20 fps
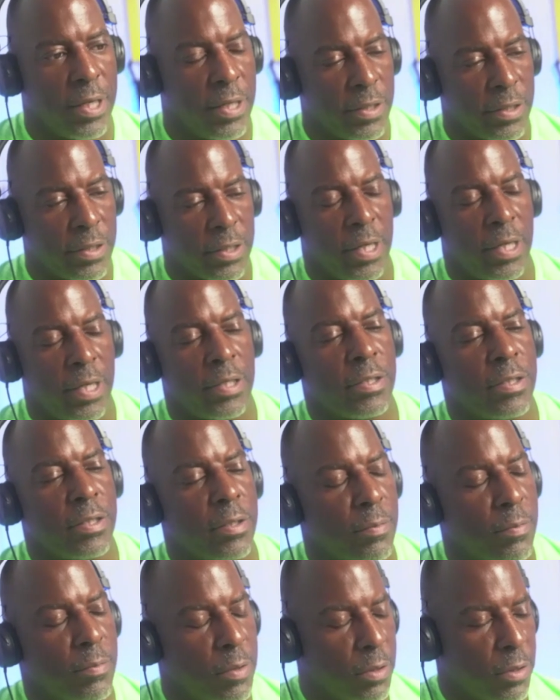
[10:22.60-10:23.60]
That's
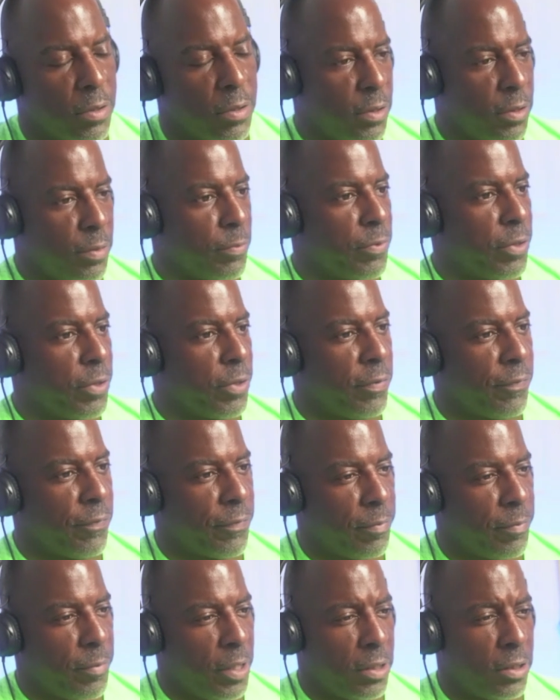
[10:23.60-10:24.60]
some great
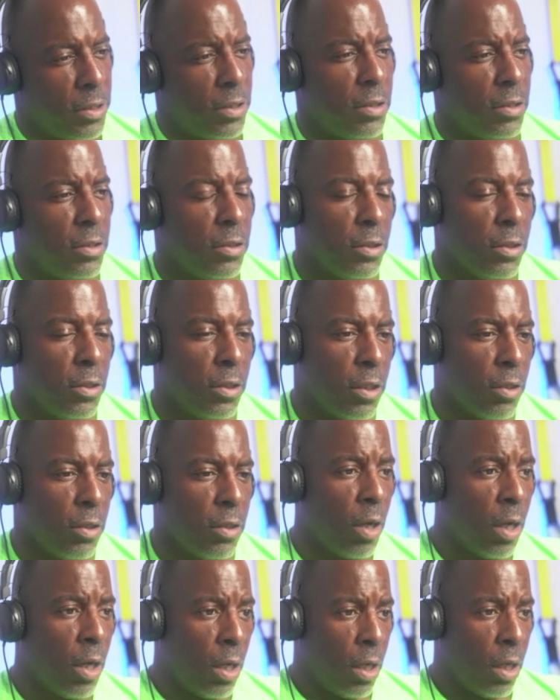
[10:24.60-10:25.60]
information.
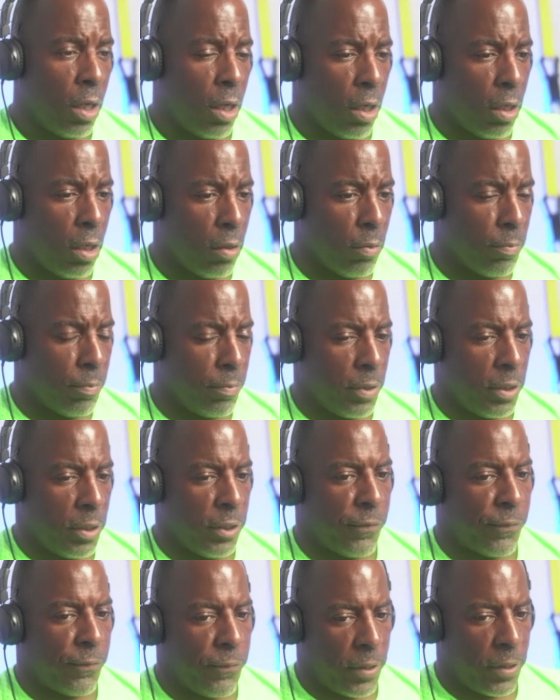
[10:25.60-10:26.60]

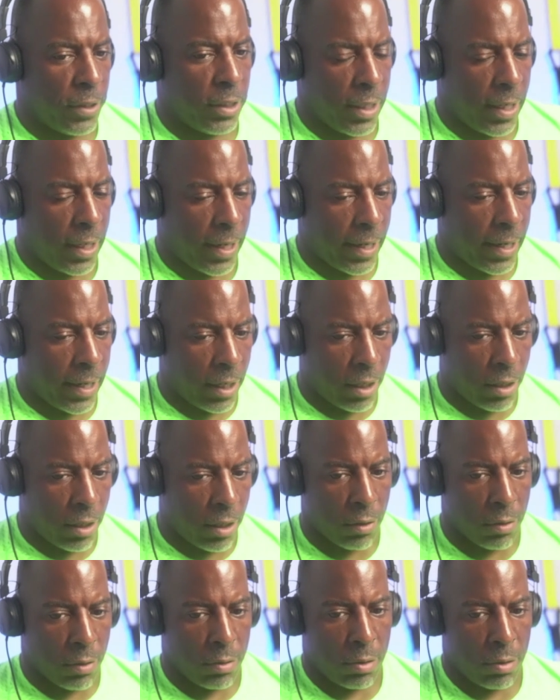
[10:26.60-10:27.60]
It's funny
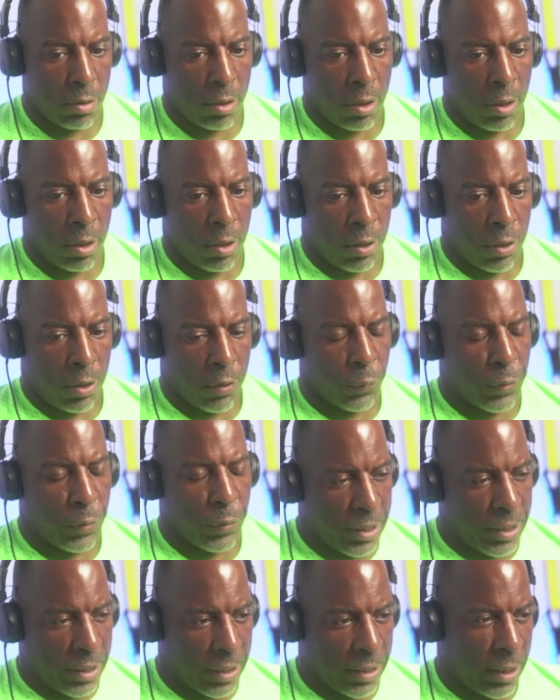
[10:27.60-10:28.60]
how we
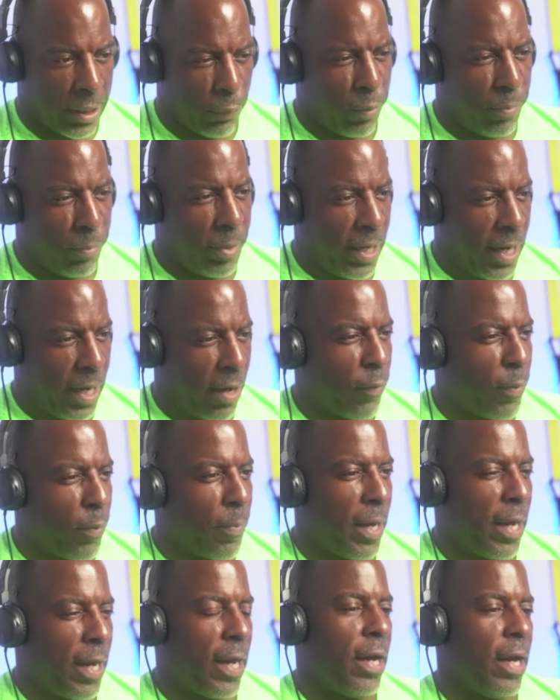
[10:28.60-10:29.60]
think that we may have a
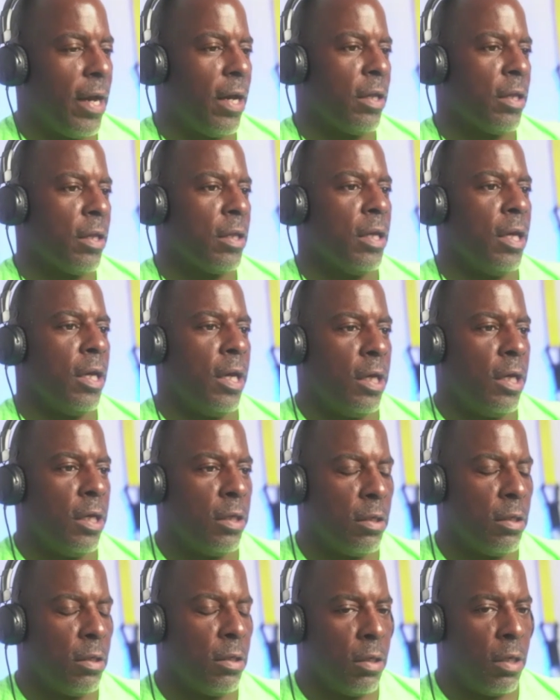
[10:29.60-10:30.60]
path,
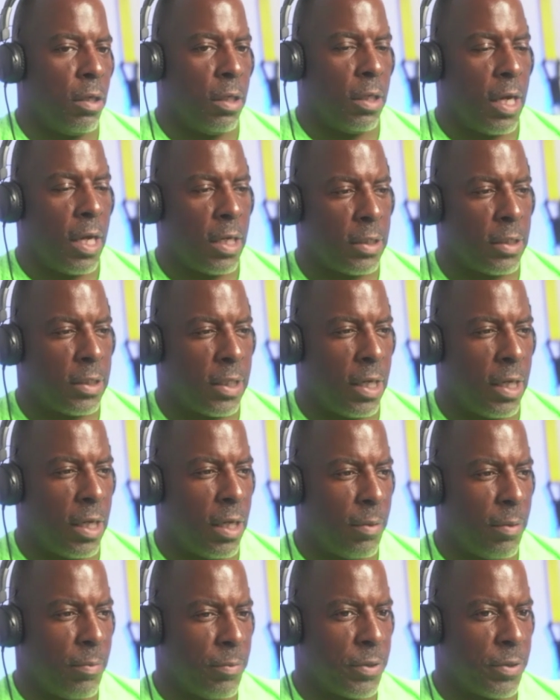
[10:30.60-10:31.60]
and a lot of
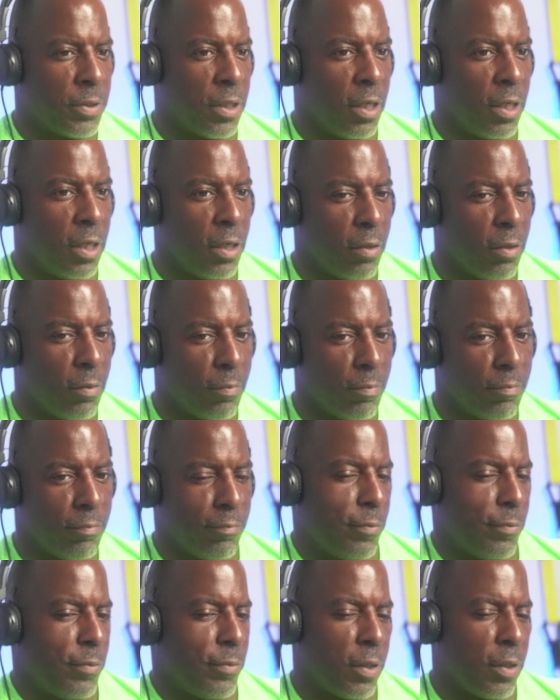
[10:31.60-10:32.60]
times
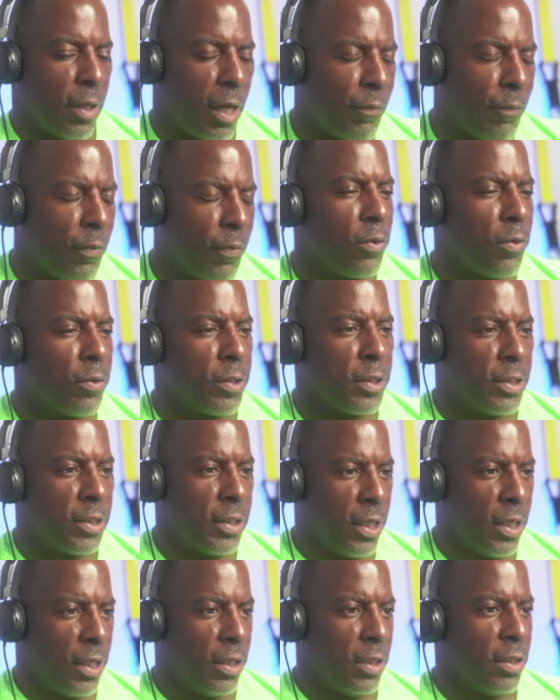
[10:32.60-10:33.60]
I've heard the
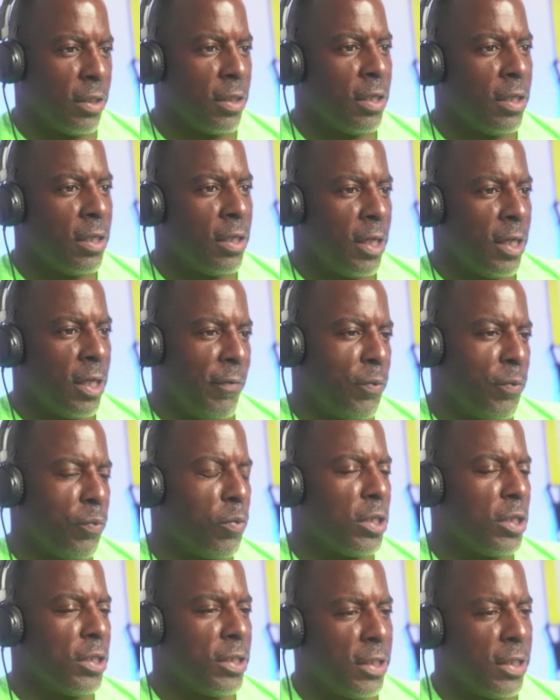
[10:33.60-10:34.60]
saying, "If you
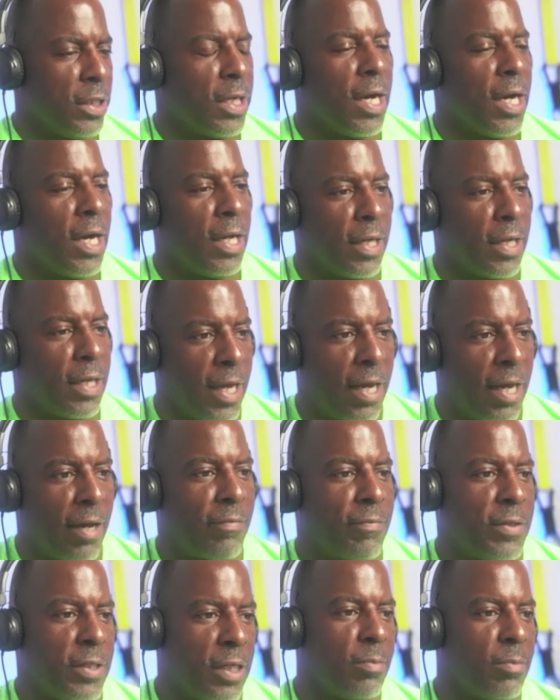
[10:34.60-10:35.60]
want to see God laugh,
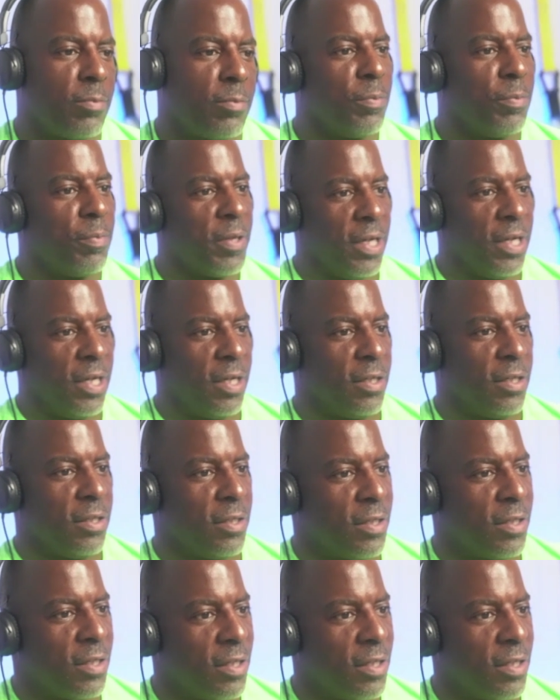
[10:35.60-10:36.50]
tell him your plans."